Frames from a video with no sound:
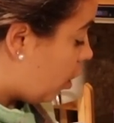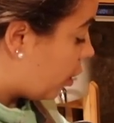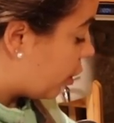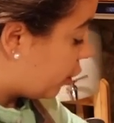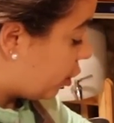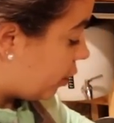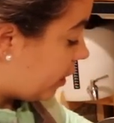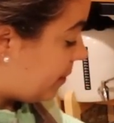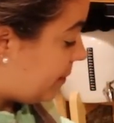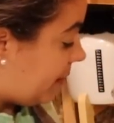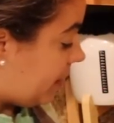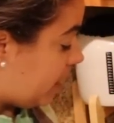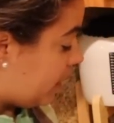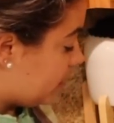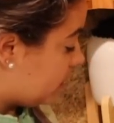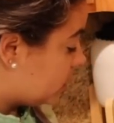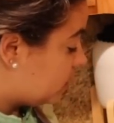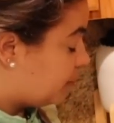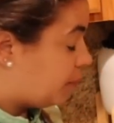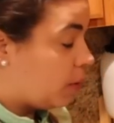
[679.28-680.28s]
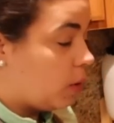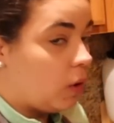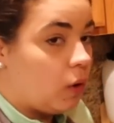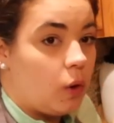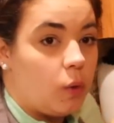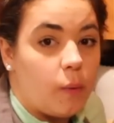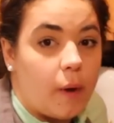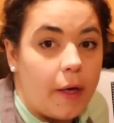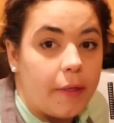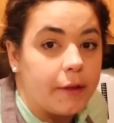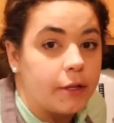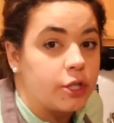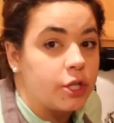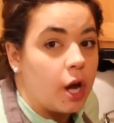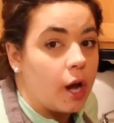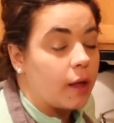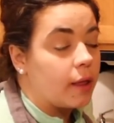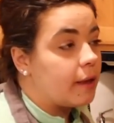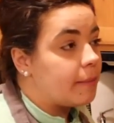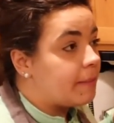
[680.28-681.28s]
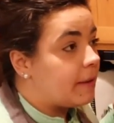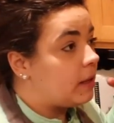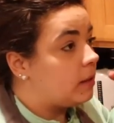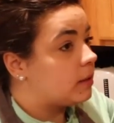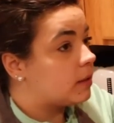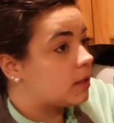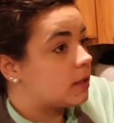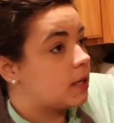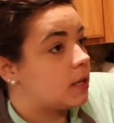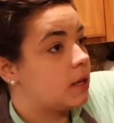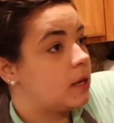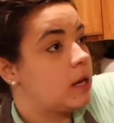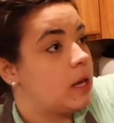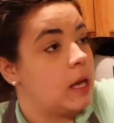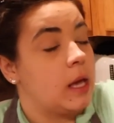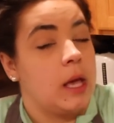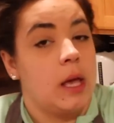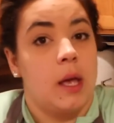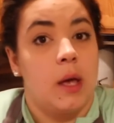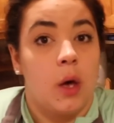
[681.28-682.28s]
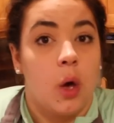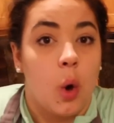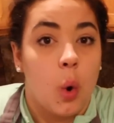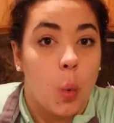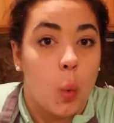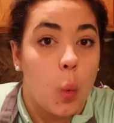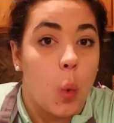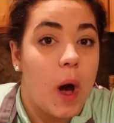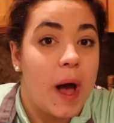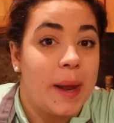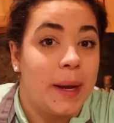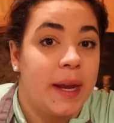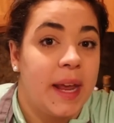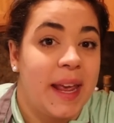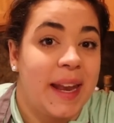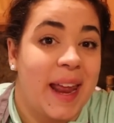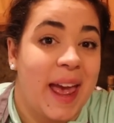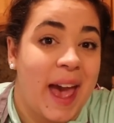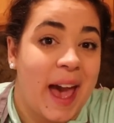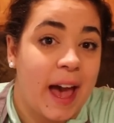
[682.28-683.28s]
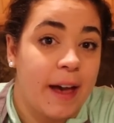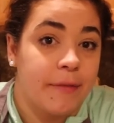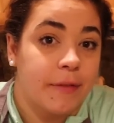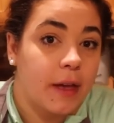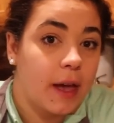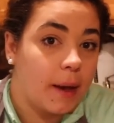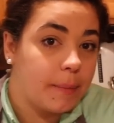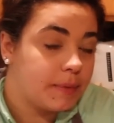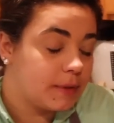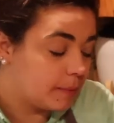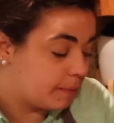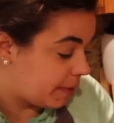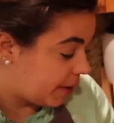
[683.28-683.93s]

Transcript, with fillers: or creaming in this bowl while the chocolate melts. One and a half cups of